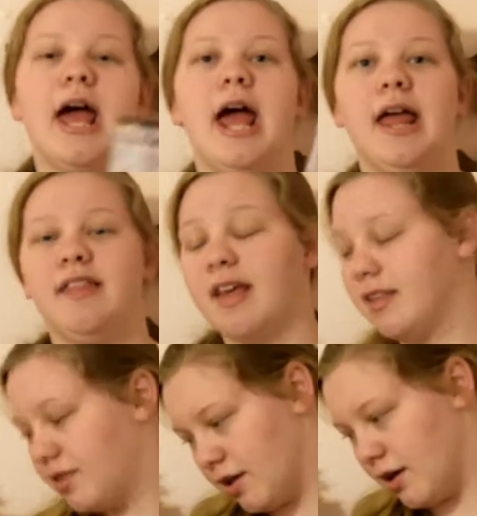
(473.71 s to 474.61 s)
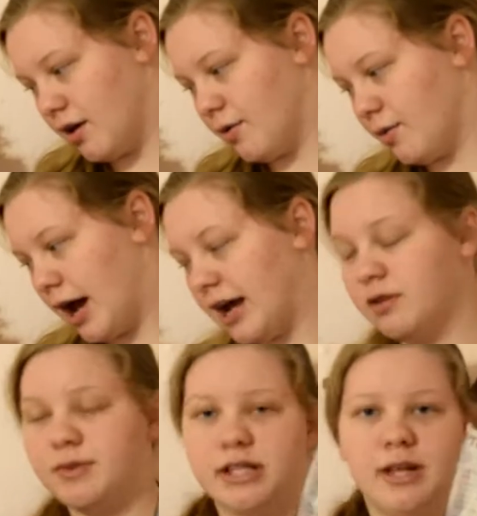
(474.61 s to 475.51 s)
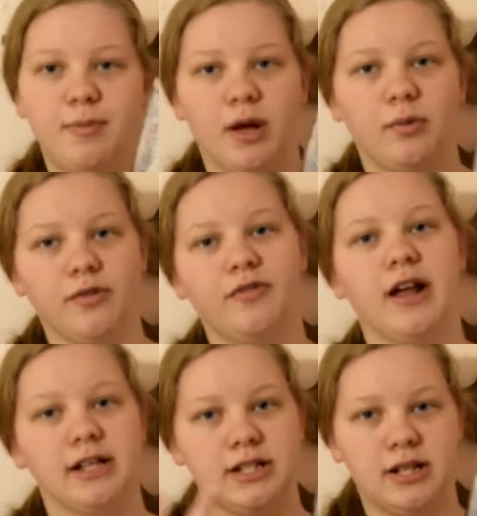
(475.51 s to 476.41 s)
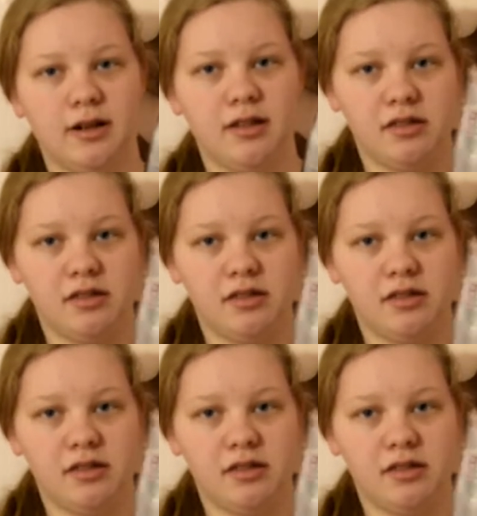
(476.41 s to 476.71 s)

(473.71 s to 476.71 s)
and that the items that they pick reflect